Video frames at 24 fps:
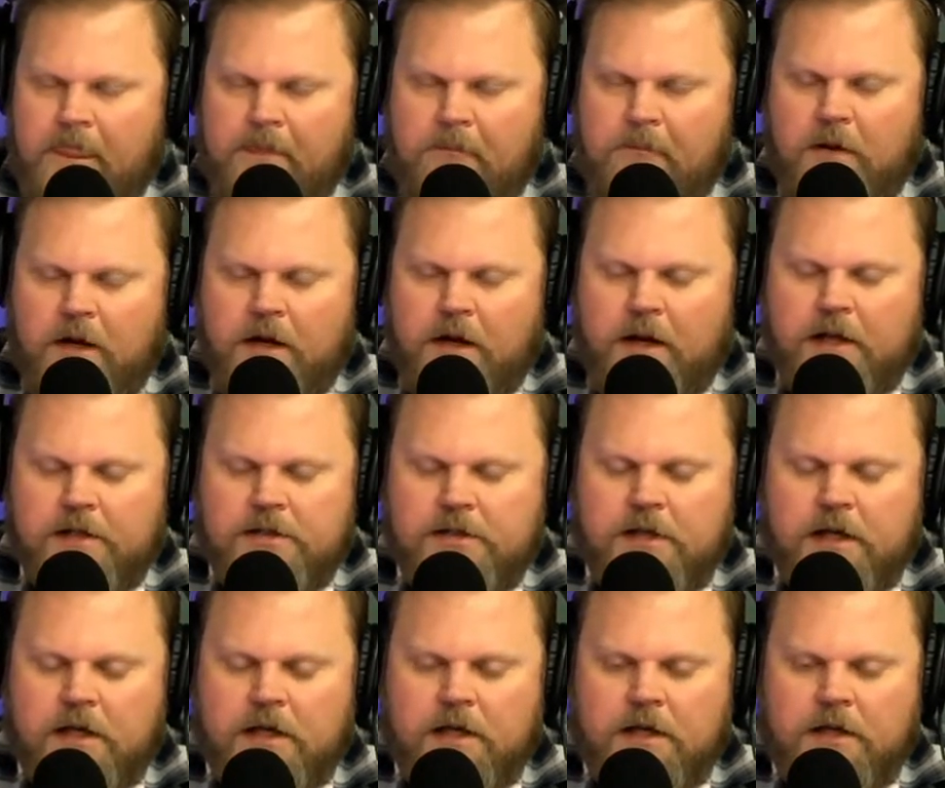but as
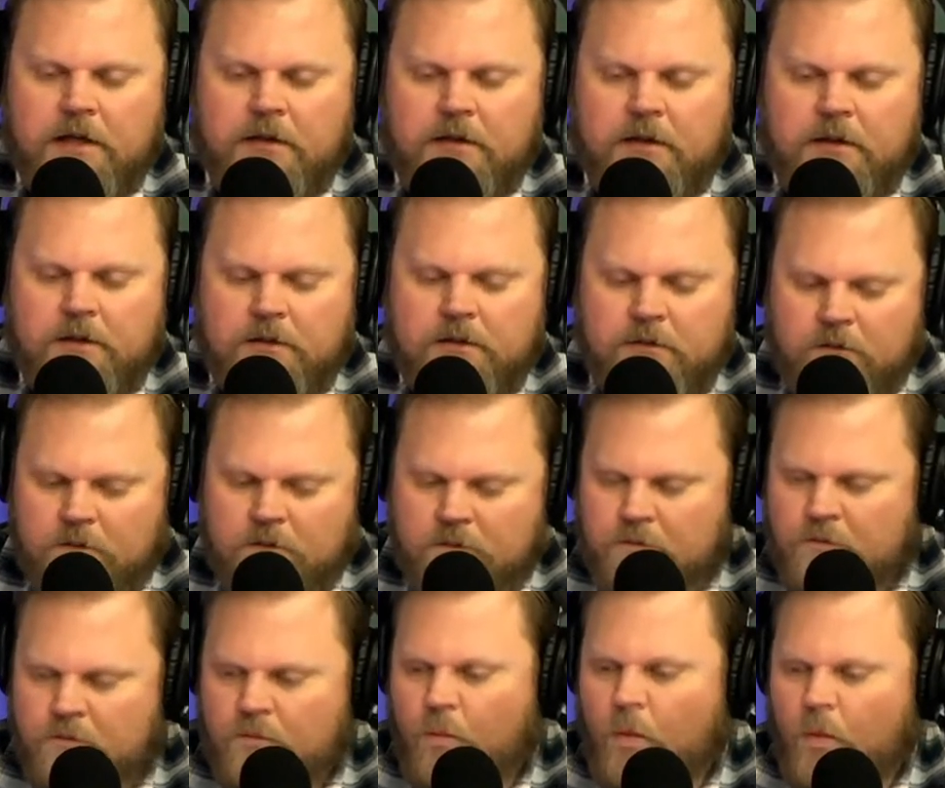I
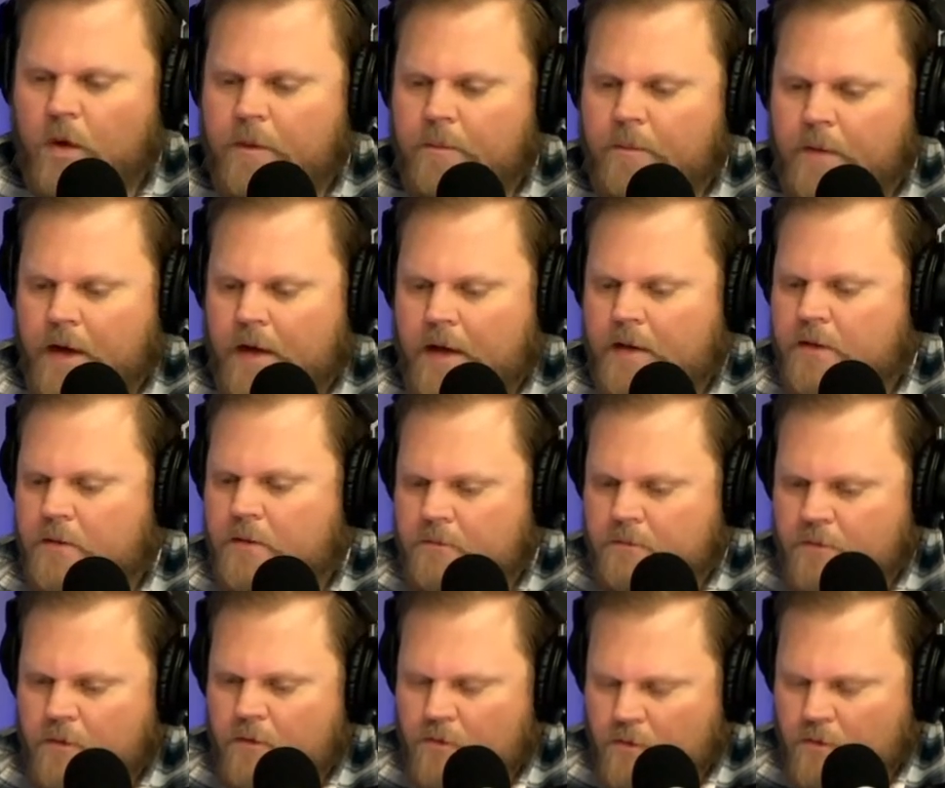went back
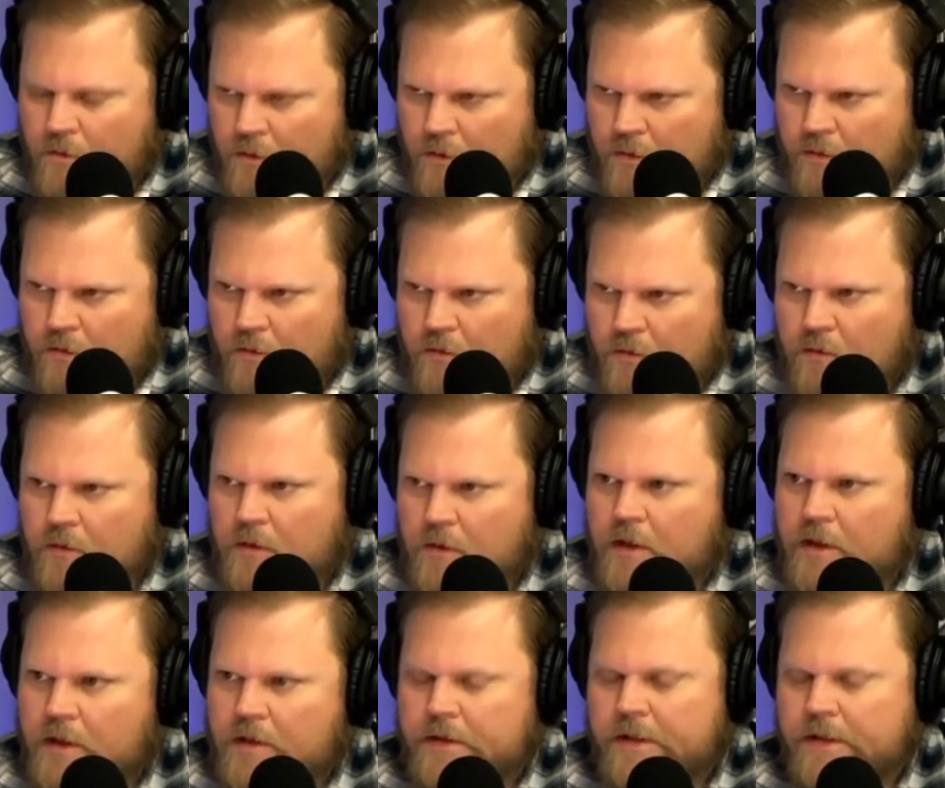through,
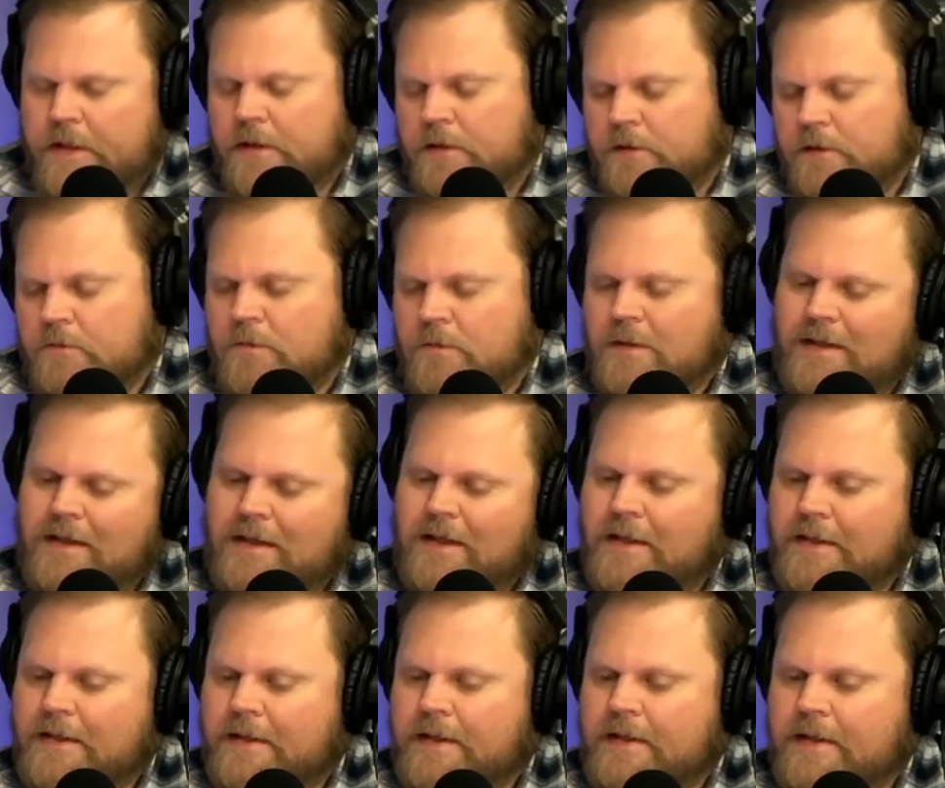I was like, oh, well,
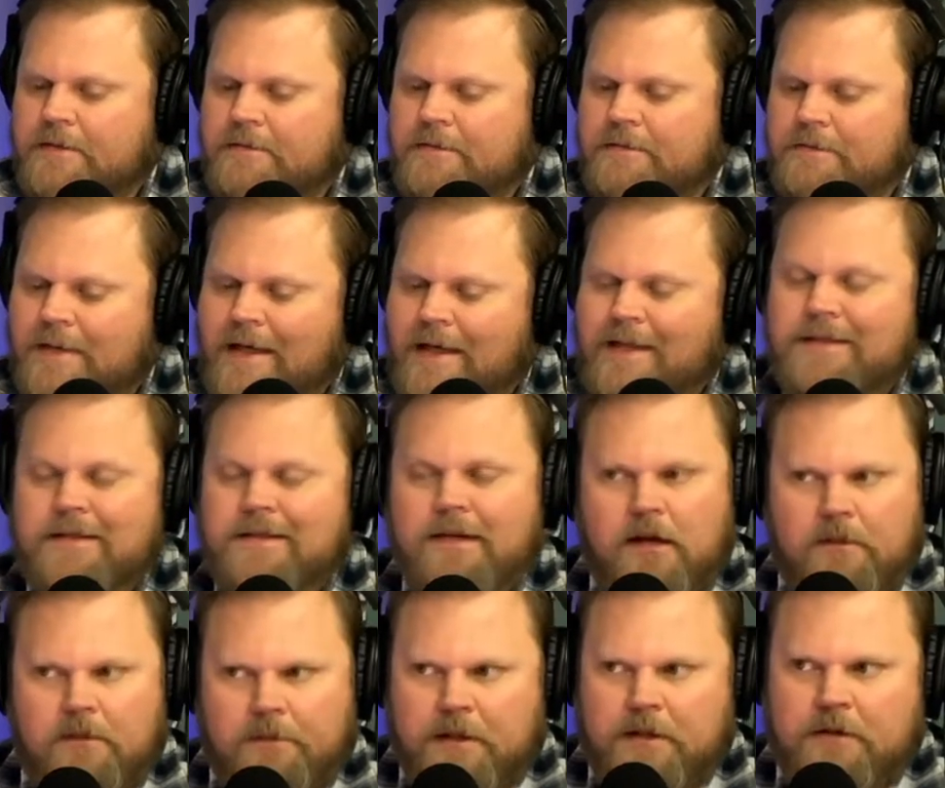I got that's
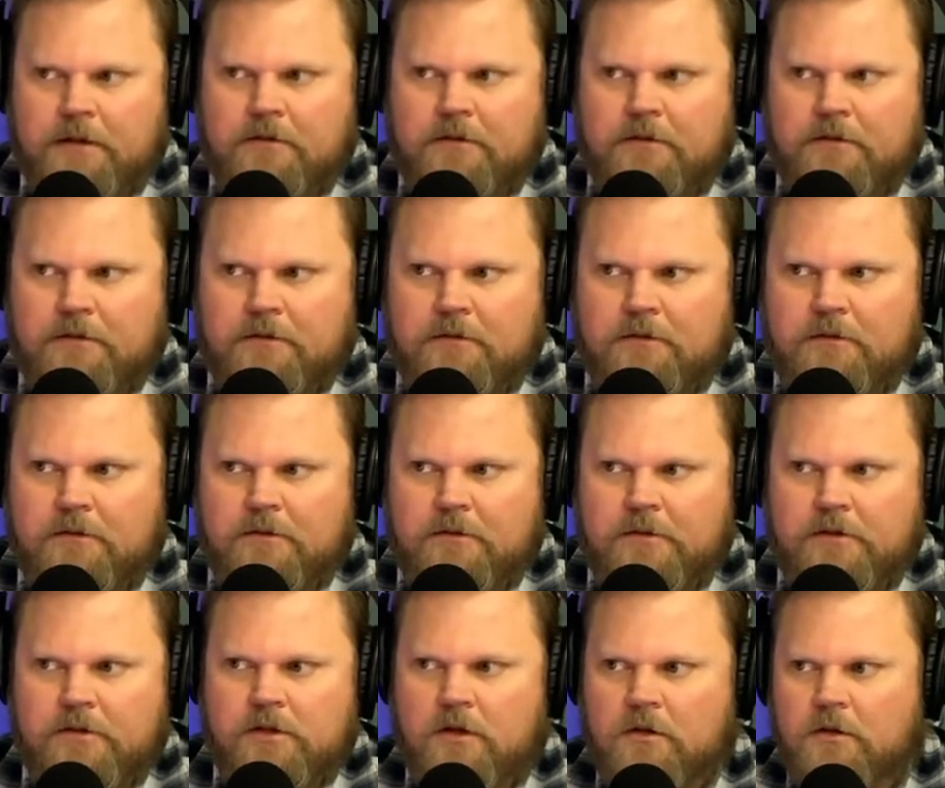coming.
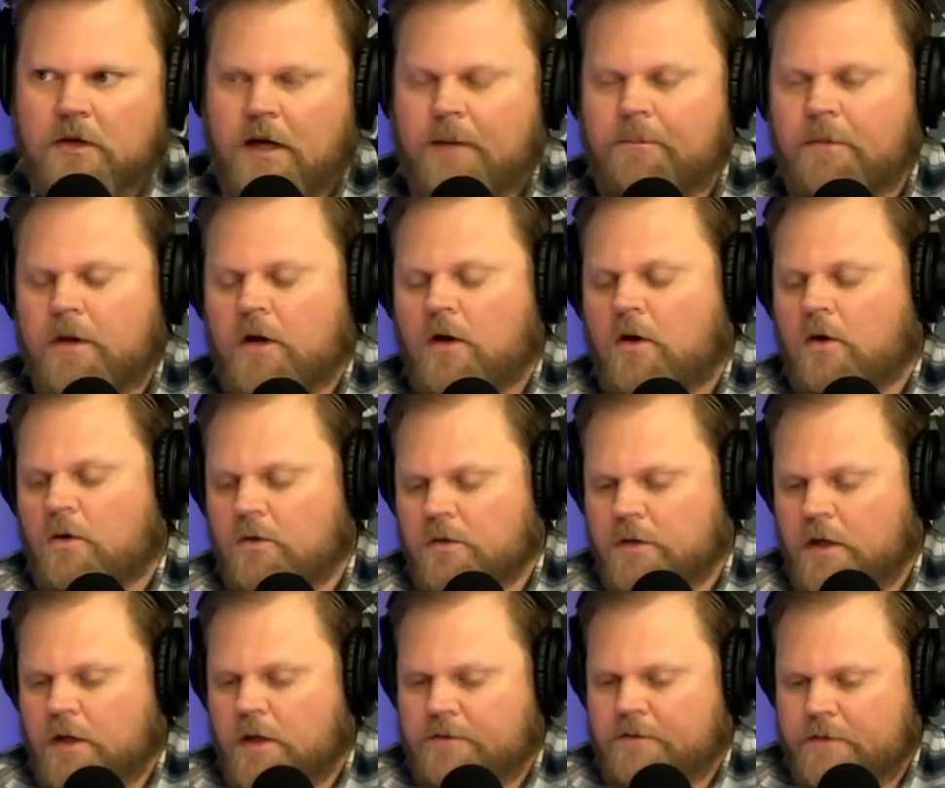So I'm going to
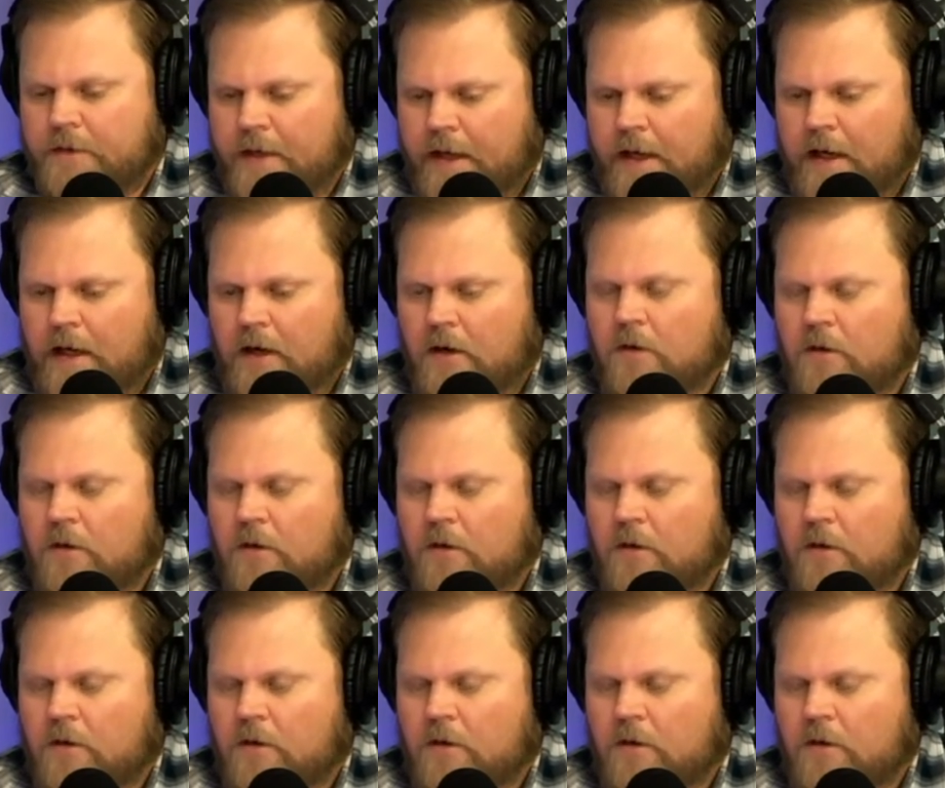hold off now.